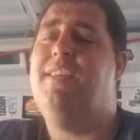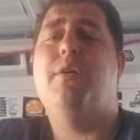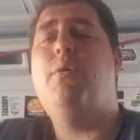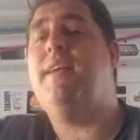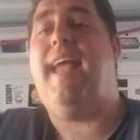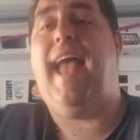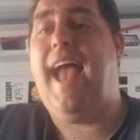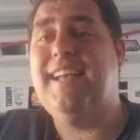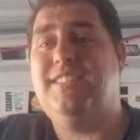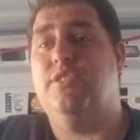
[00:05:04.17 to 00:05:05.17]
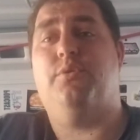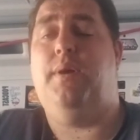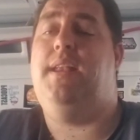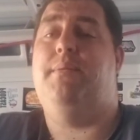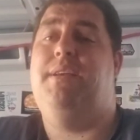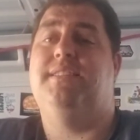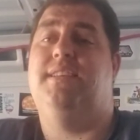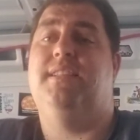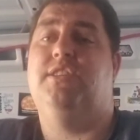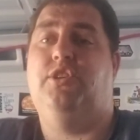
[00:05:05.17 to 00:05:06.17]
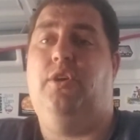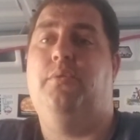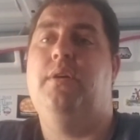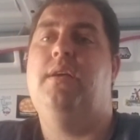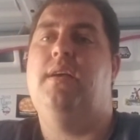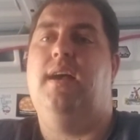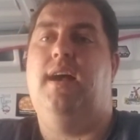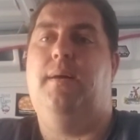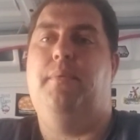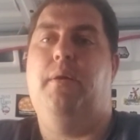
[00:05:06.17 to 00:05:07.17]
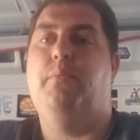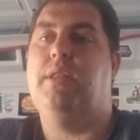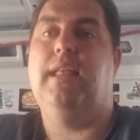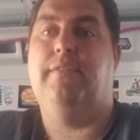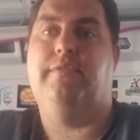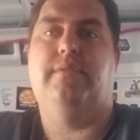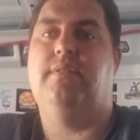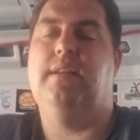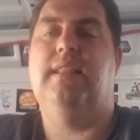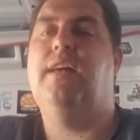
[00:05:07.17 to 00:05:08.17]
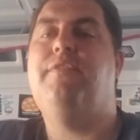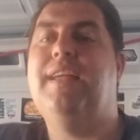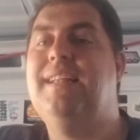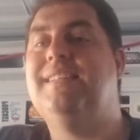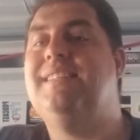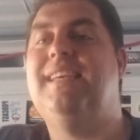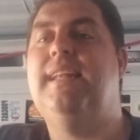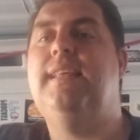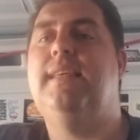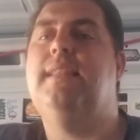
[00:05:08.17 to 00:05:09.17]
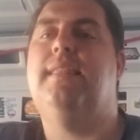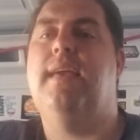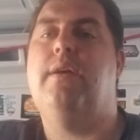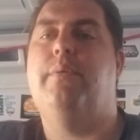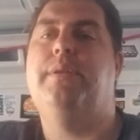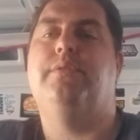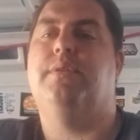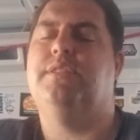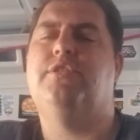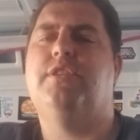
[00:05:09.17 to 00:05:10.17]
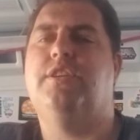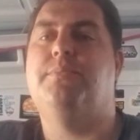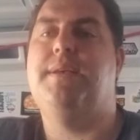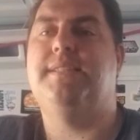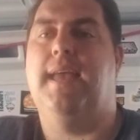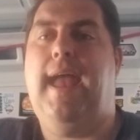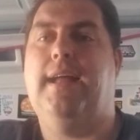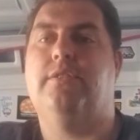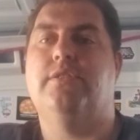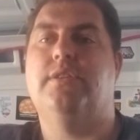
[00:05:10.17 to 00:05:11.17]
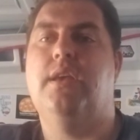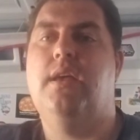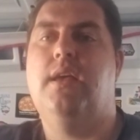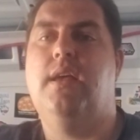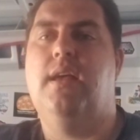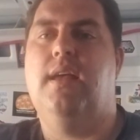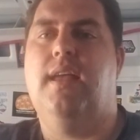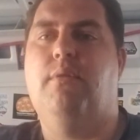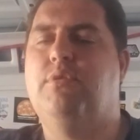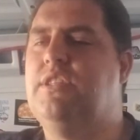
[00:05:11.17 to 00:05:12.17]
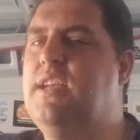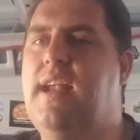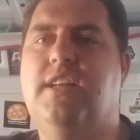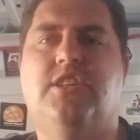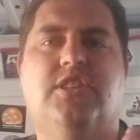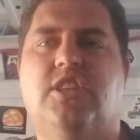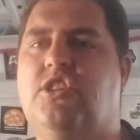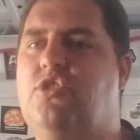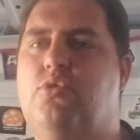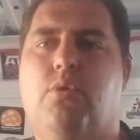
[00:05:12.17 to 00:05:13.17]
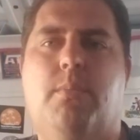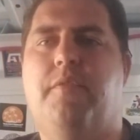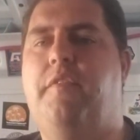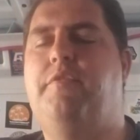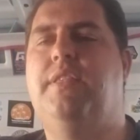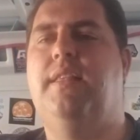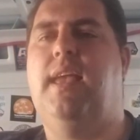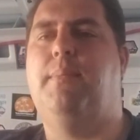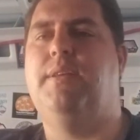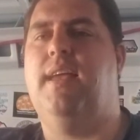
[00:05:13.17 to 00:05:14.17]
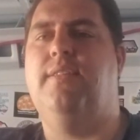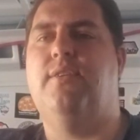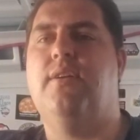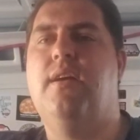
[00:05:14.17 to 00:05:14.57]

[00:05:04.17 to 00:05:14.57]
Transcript: The whole cast is great and amazing in this show, um, and would love love to see anything that they go into because they're such amazing actors. It was kind of just the storm of everything that came together,